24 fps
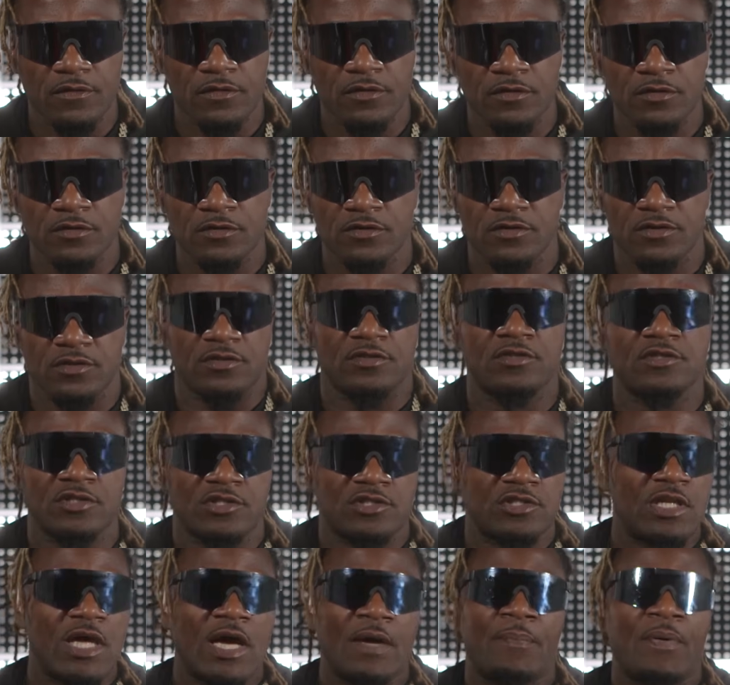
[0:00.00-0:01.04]
It's it's
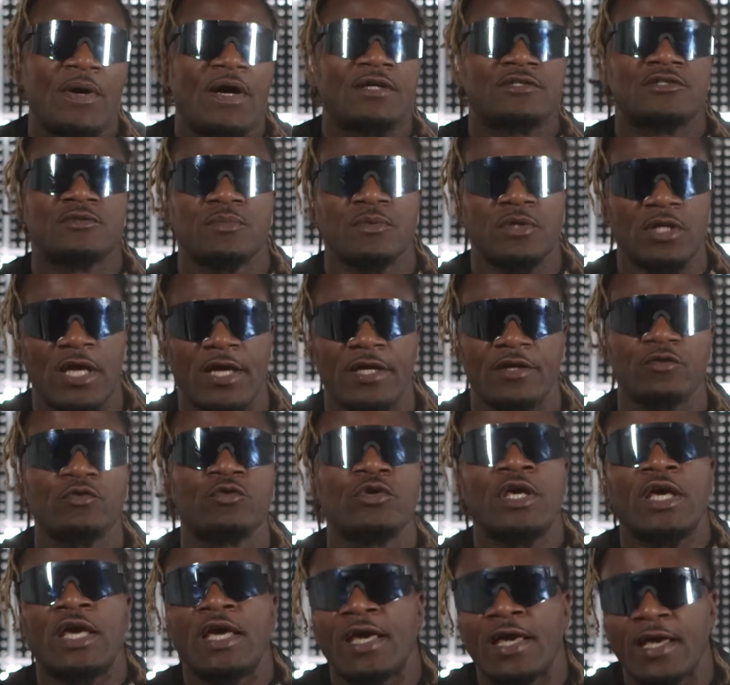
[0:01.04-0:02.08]
just not possible. Like you
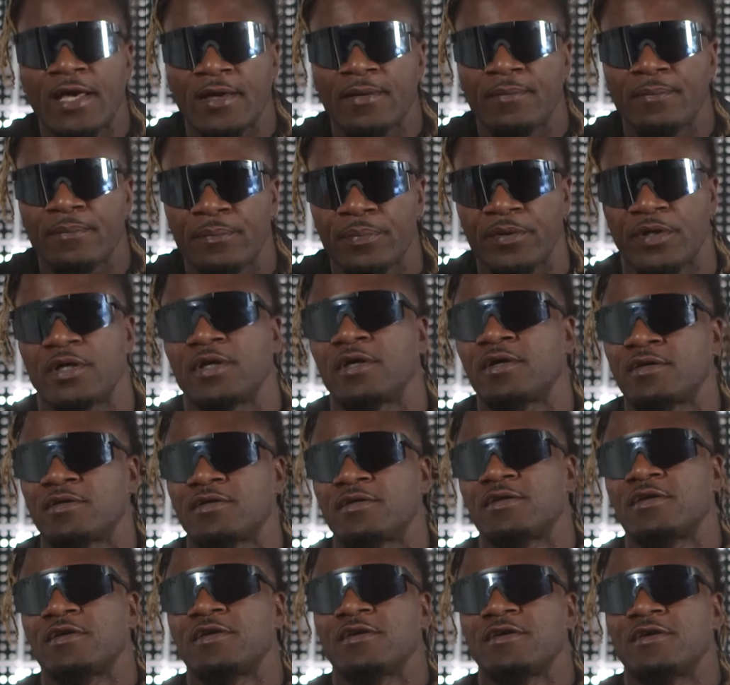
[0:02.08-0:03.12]
can, but
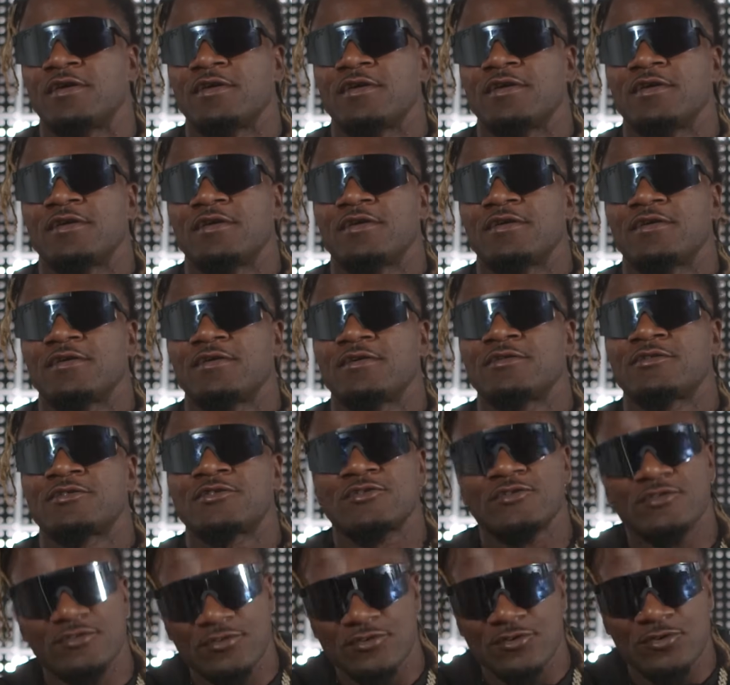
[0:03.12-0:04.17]

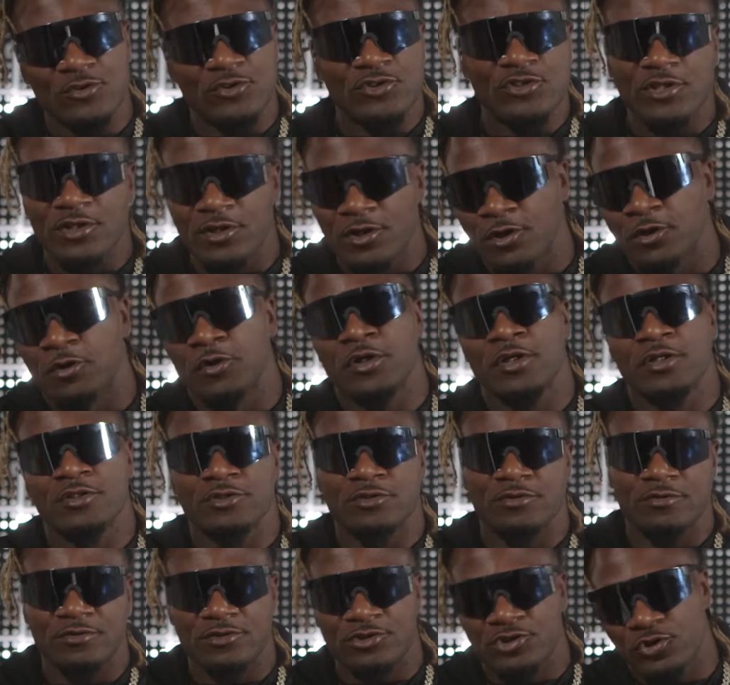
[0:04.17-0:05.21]
you're still gonna hit
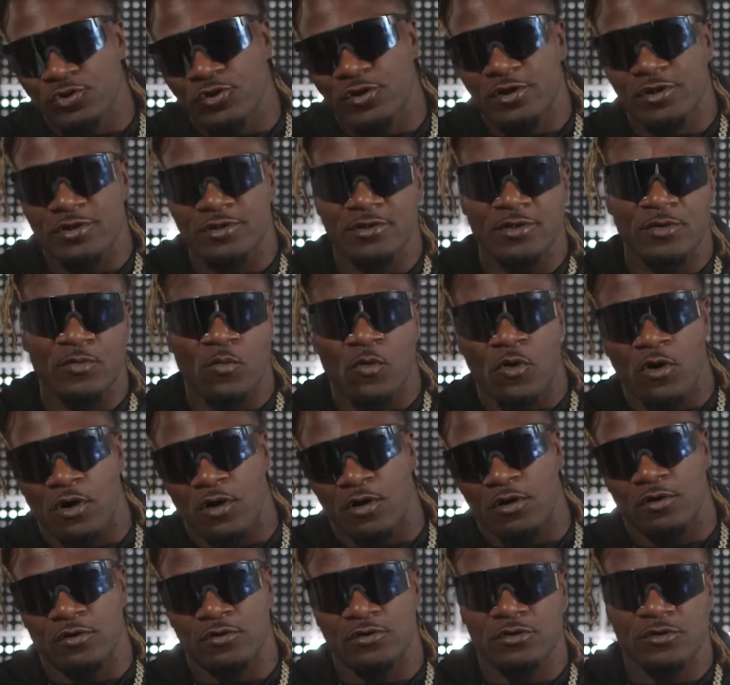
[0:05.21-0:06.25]
triggers and
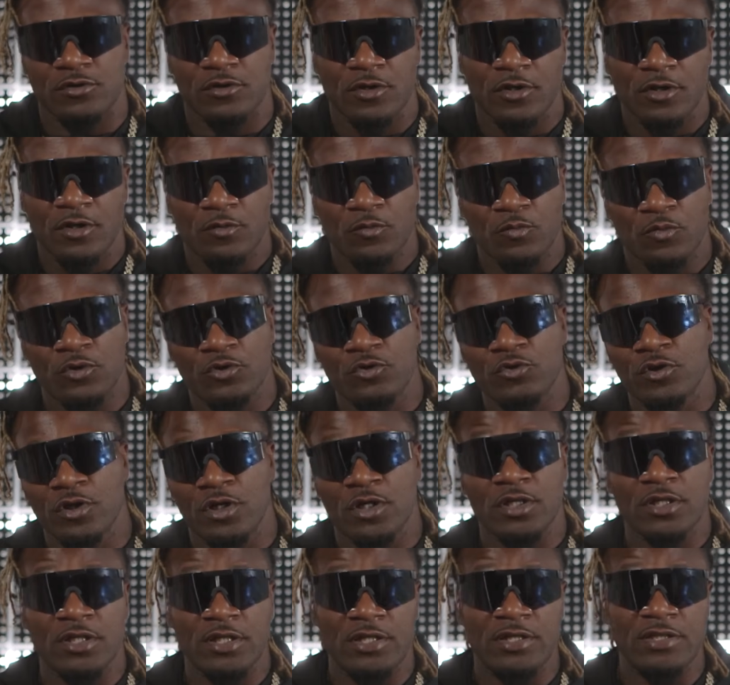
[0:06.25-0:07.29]
walls where you're
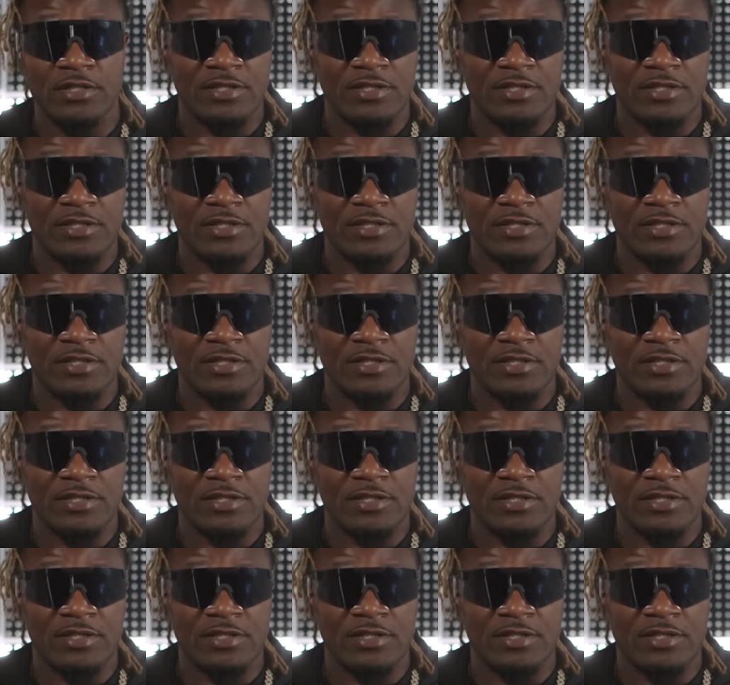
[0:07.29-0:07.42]
gonna need